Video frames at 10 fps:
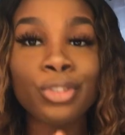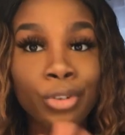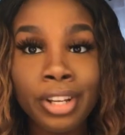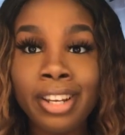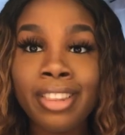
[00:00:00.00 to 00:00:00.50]

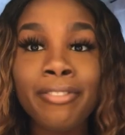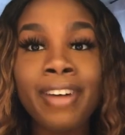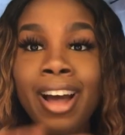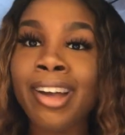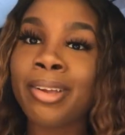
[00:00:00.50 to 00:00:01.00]
join the
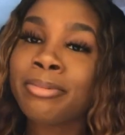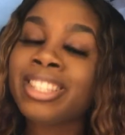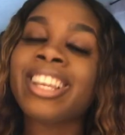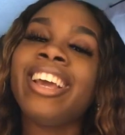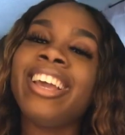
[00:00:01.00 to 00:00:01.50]

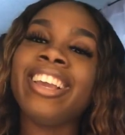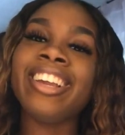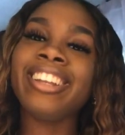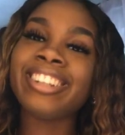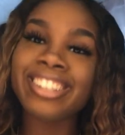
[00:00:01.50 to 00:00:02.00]
vibes,
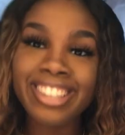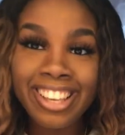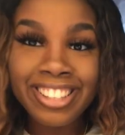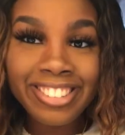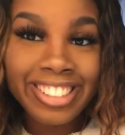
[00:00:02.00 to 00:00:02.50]
and let's
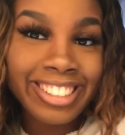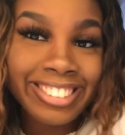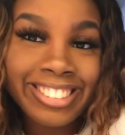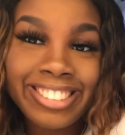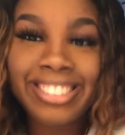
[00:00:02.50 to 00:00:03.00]
get into it.